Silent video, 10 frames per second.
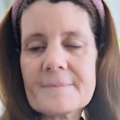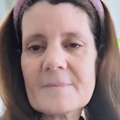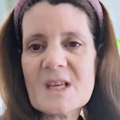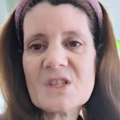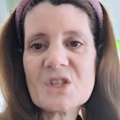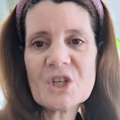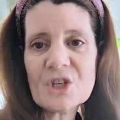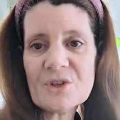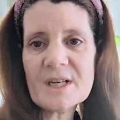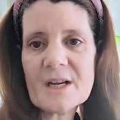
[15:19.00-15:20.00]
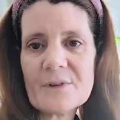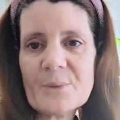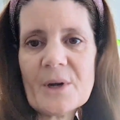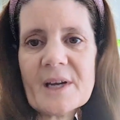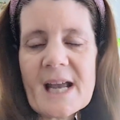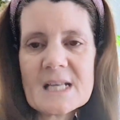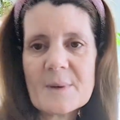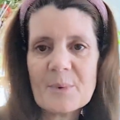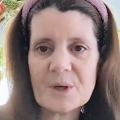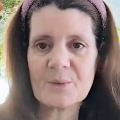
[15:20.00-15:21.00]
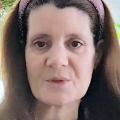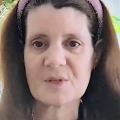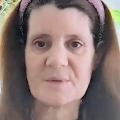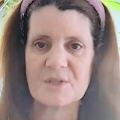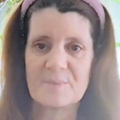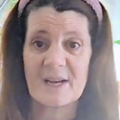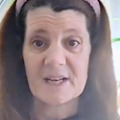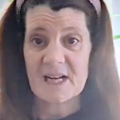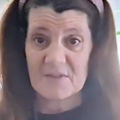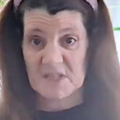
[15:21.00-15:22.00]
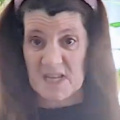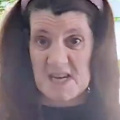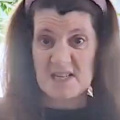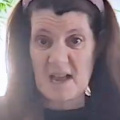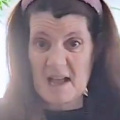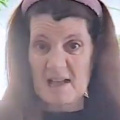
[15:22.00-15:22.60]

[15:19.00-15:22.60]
There's security everywhere in case my body wants to be dramatic and have a seizure.